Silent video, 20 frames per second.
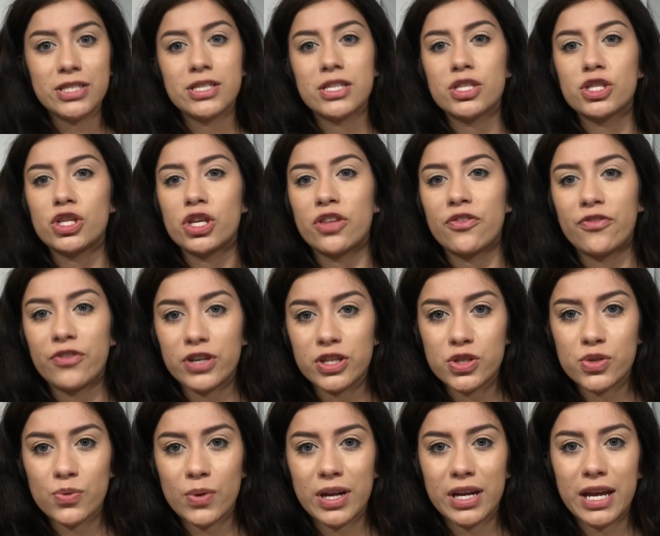So the
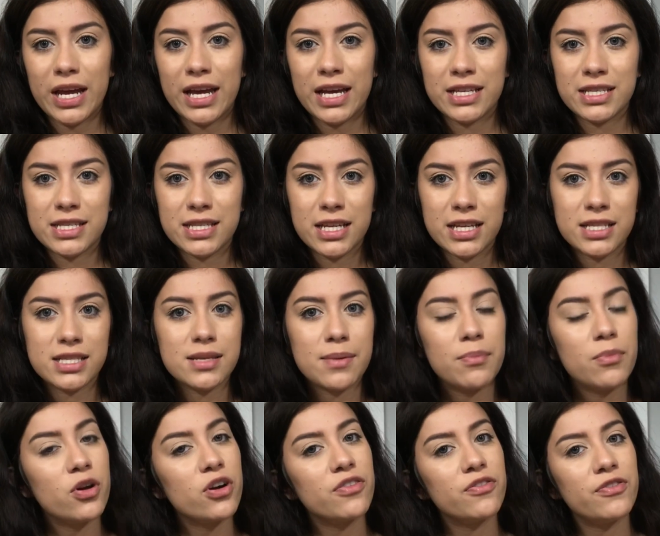first one is this
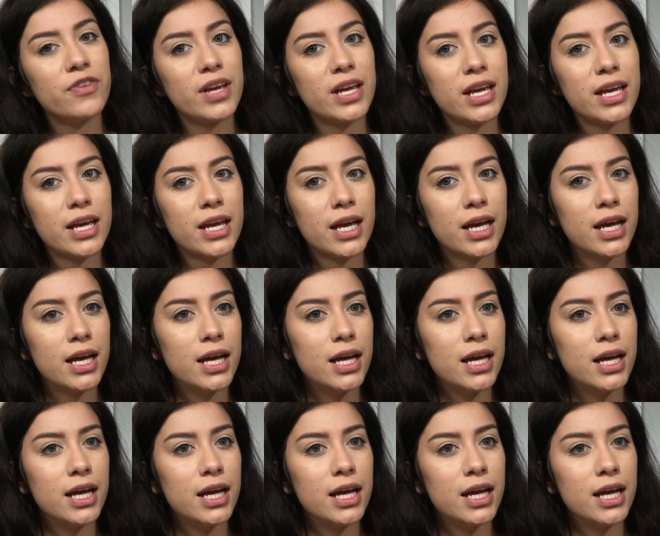Morphe